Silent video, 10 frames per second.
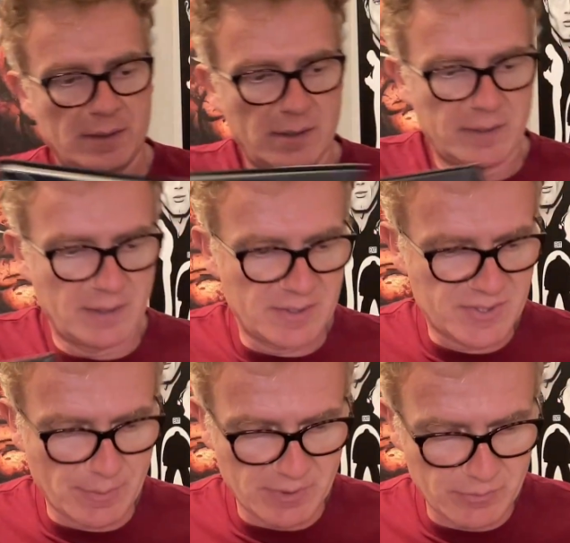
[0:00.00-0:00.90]
All right,
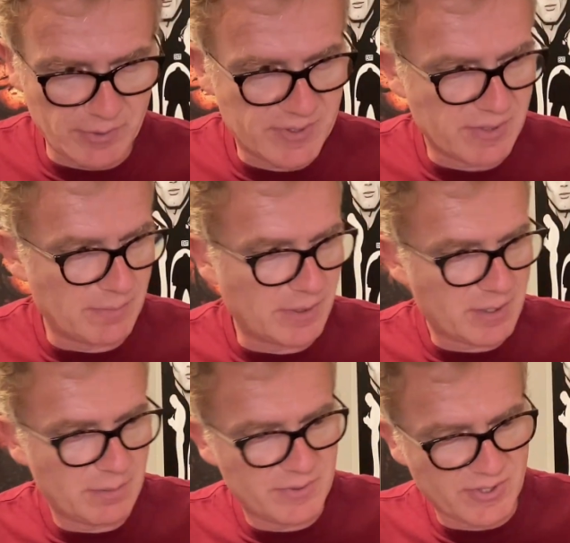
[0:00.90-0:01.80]
guys, I'm gonna read some
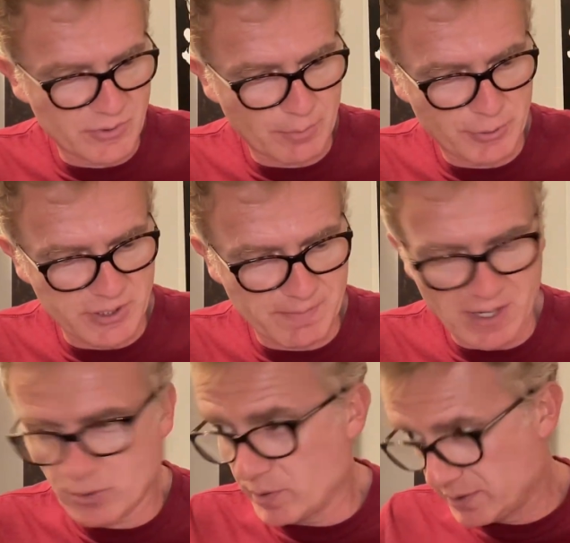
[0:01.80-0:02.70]
comments. I just want to put this
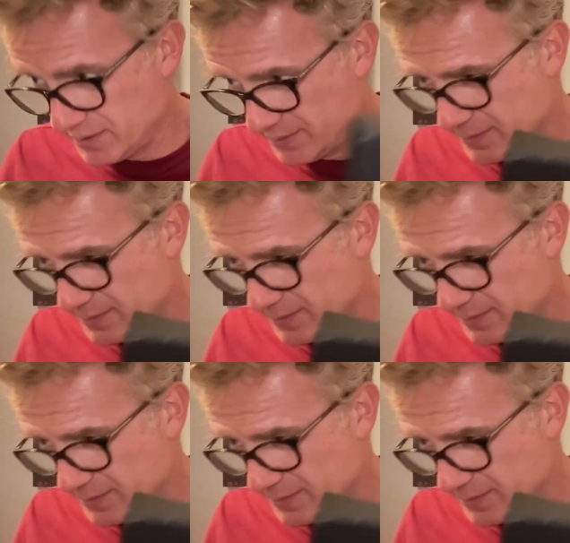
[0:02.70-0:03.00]
back quick.